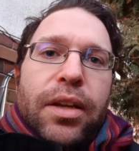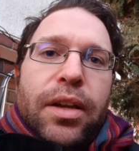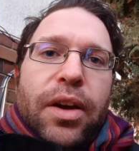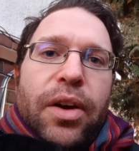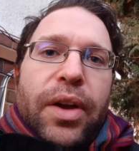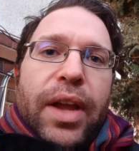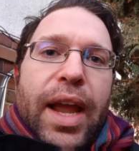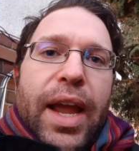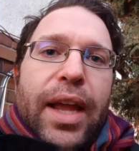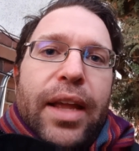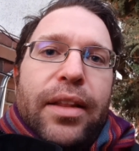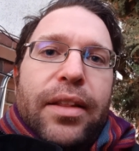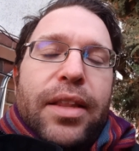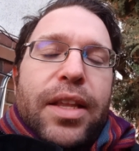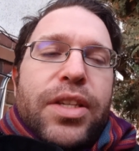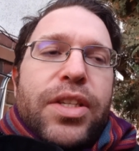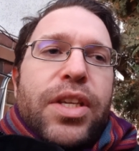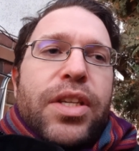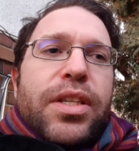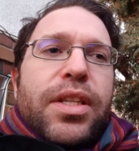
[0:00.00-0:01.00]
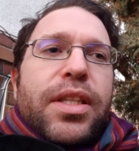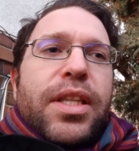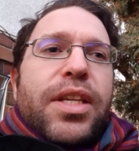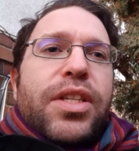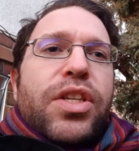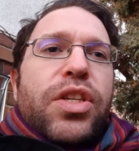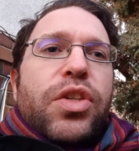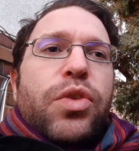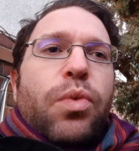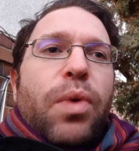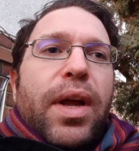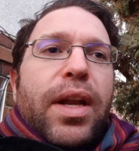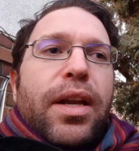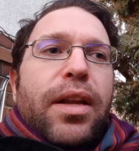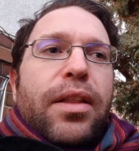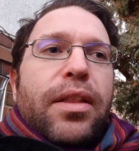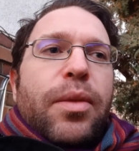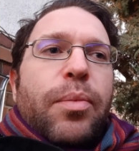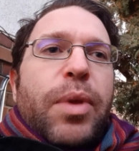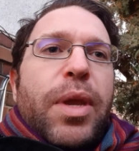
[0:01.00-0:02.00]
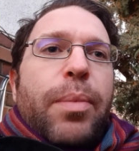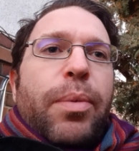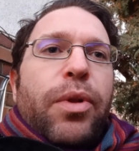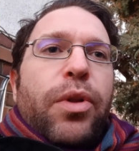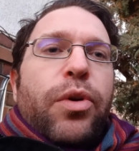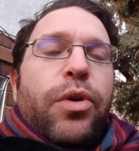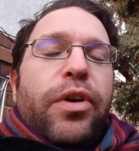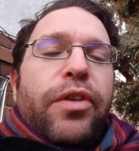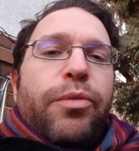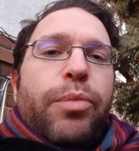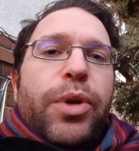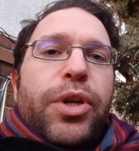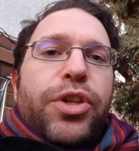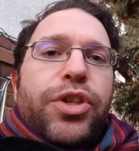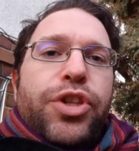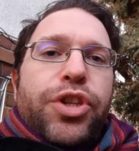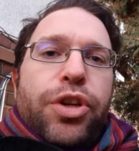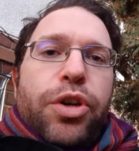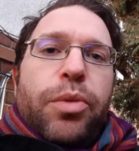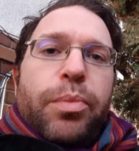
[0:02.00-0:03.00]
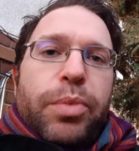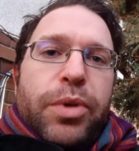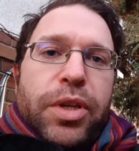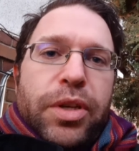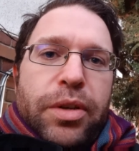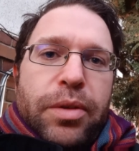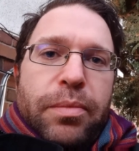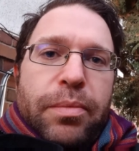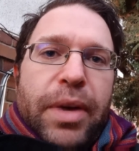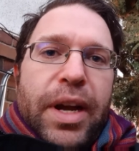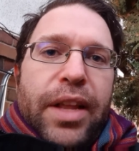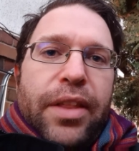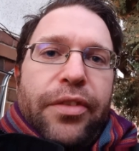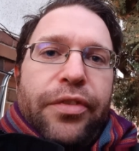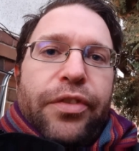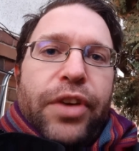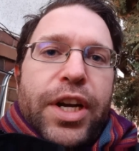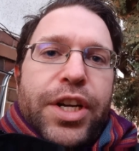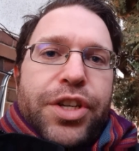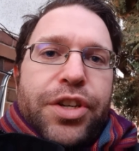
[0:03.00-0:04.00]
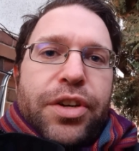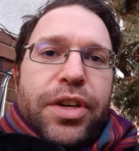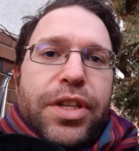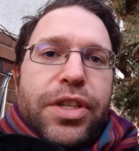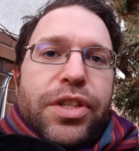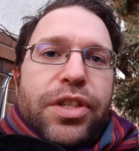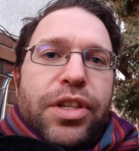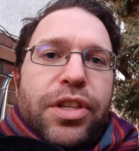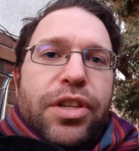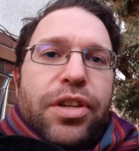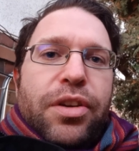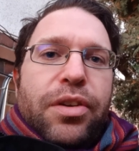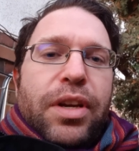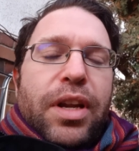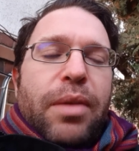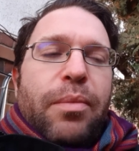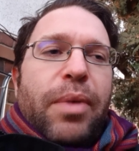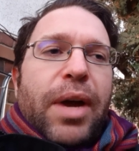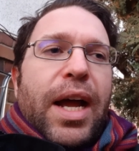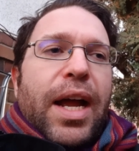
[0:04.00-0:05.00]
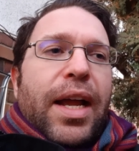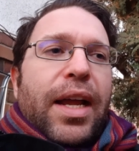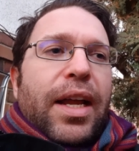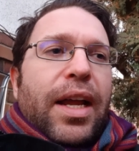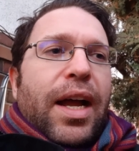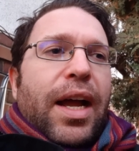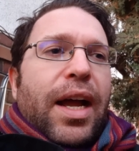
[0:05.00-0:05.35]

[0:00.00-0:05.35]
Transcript: Okay? This is what the people who have been duped by the Fraser Institute and by